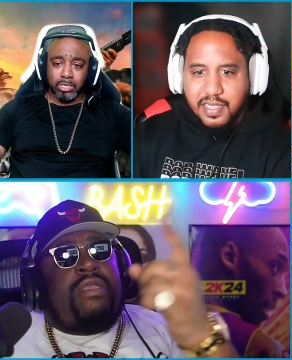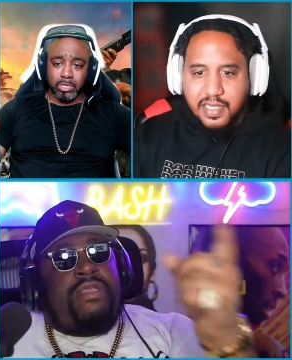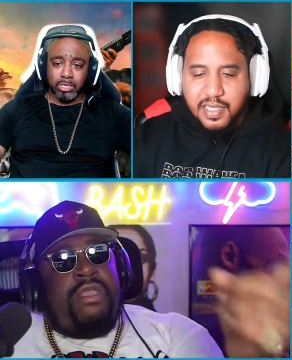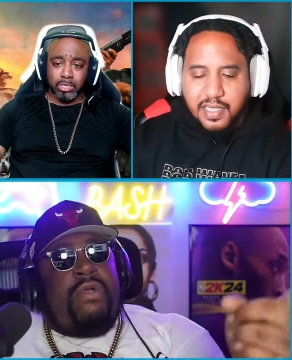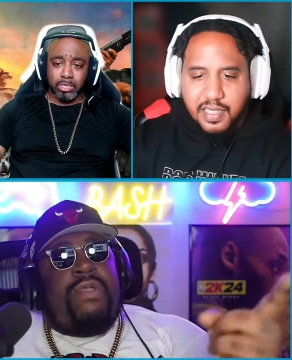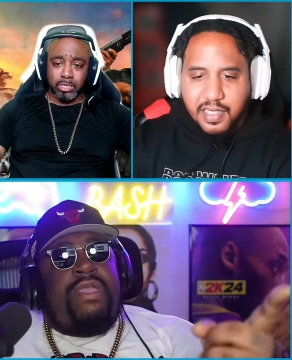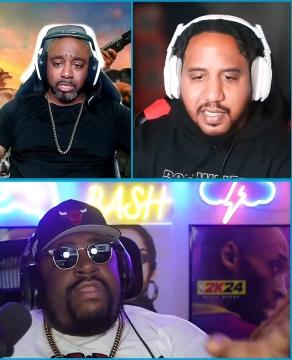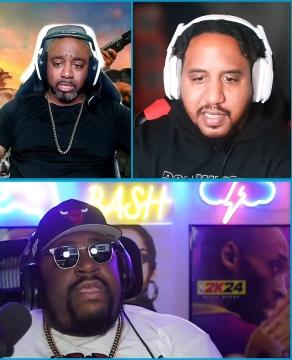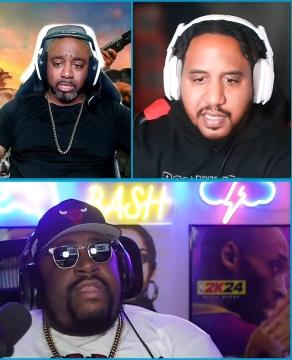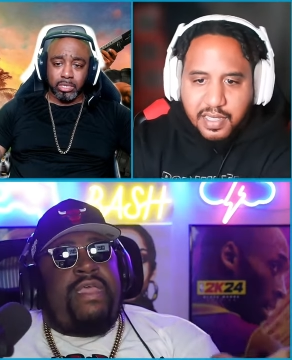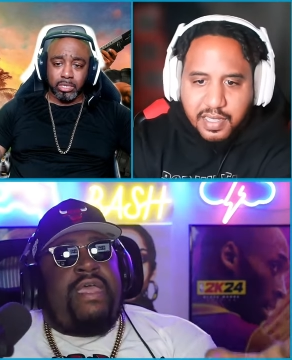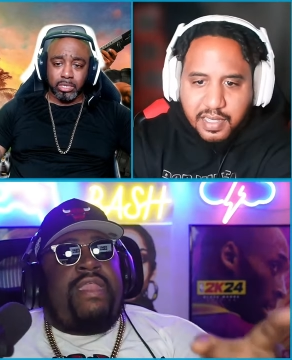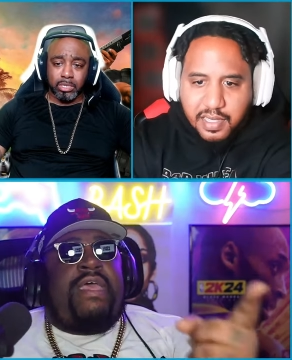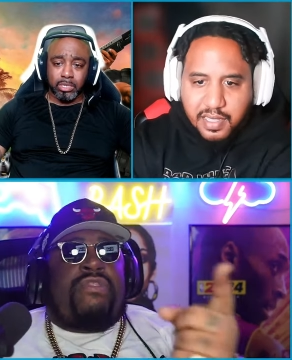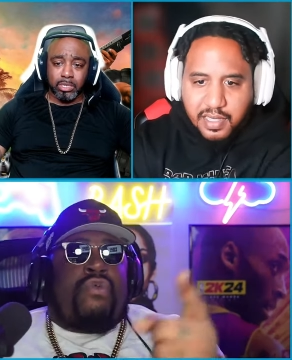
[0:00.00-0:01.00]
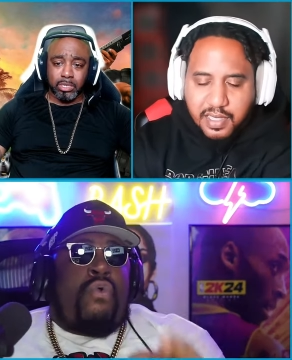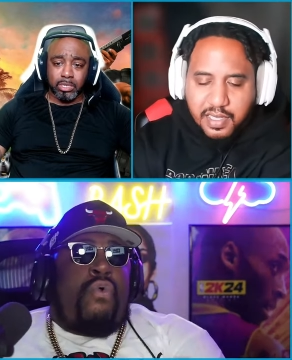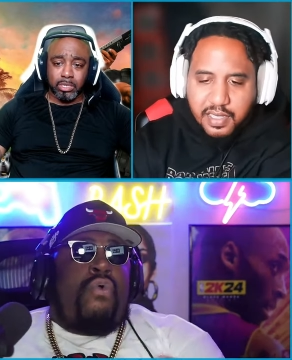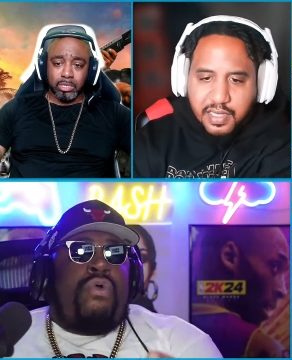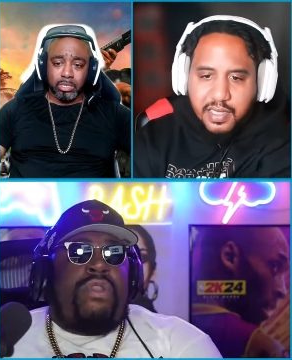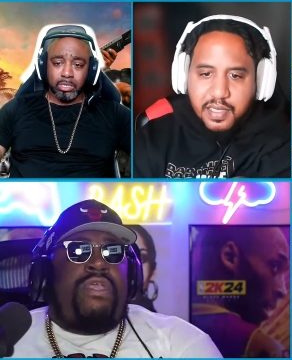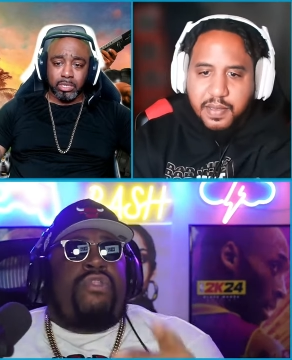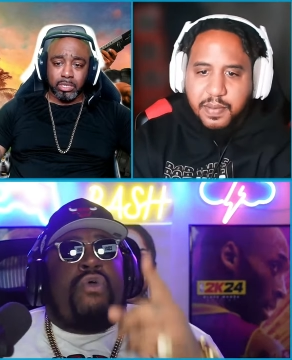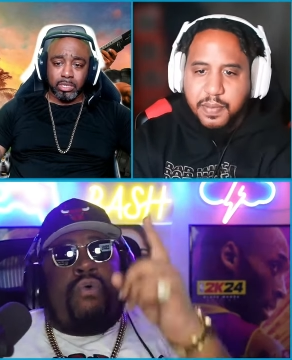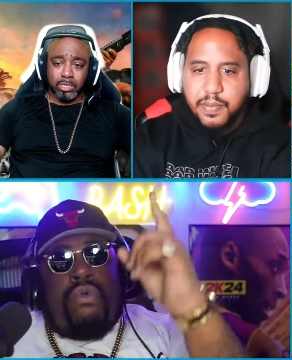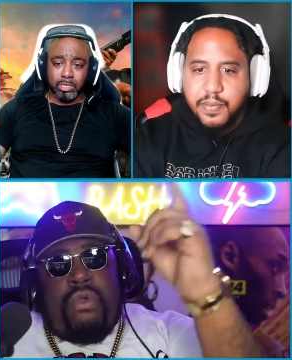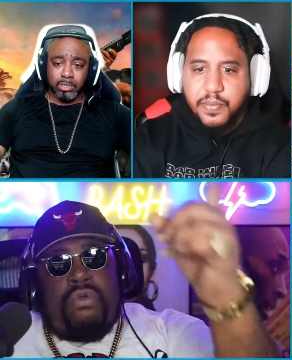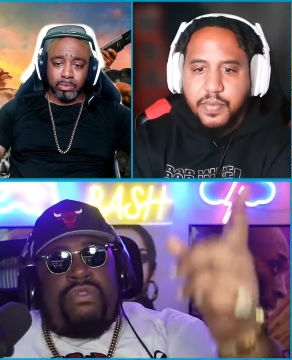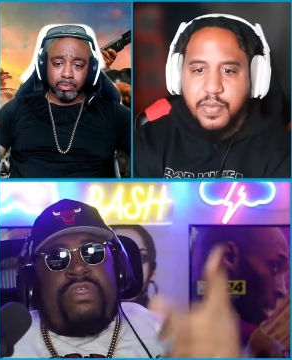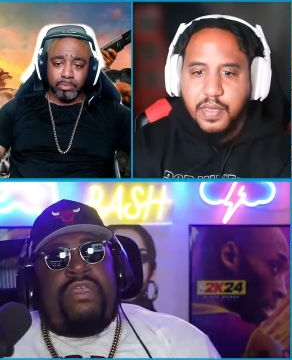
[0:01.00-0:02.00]
Speaker 1: Yo, he did that. That's corny. Don't
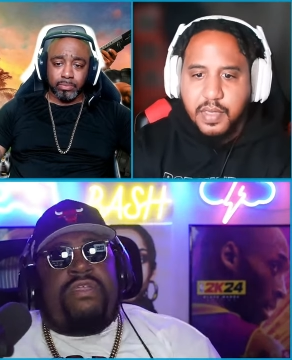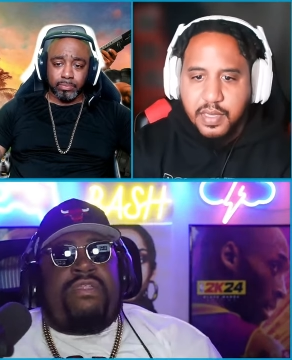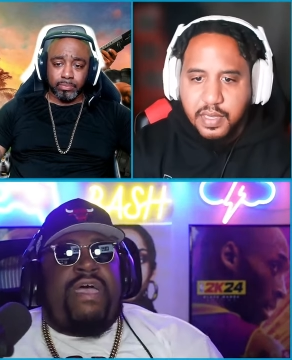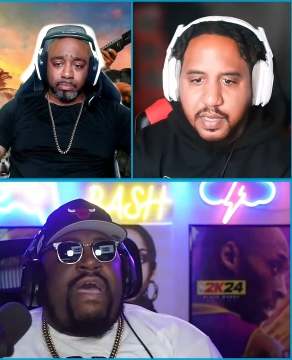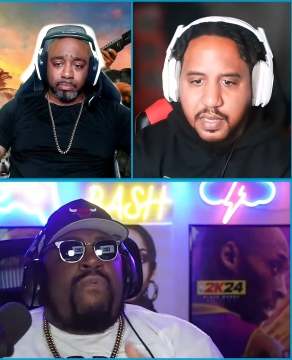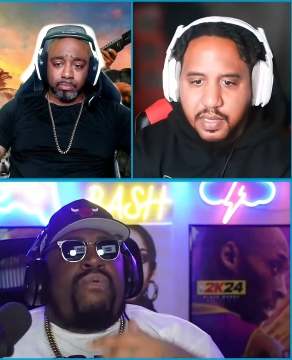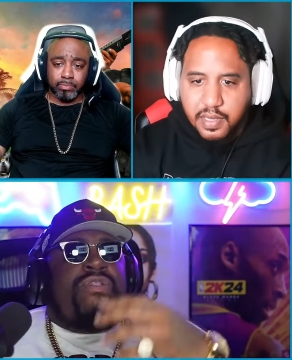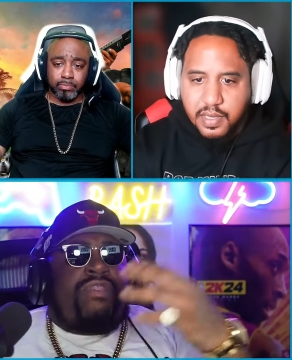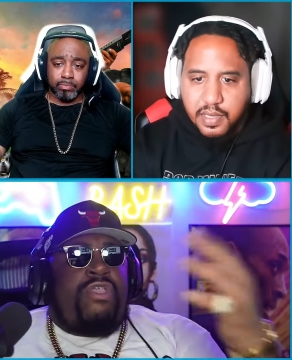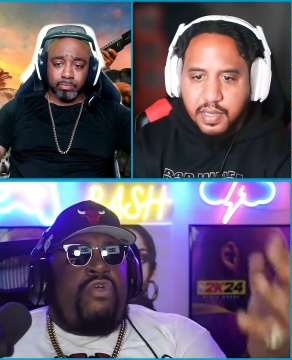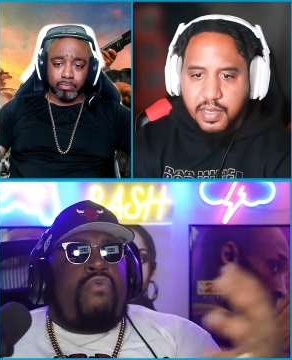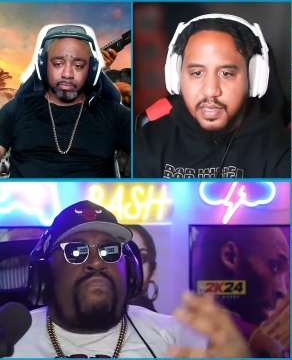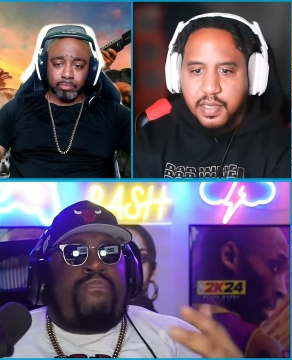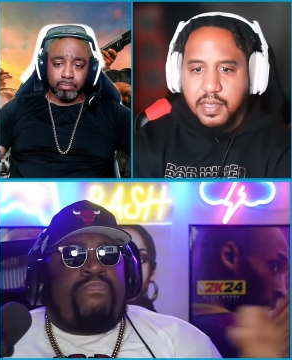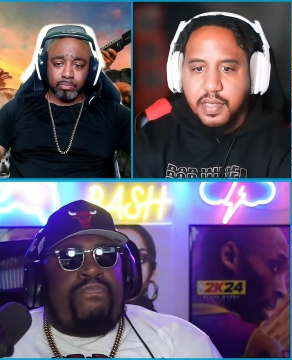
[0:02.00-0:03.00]
go see it. I would still.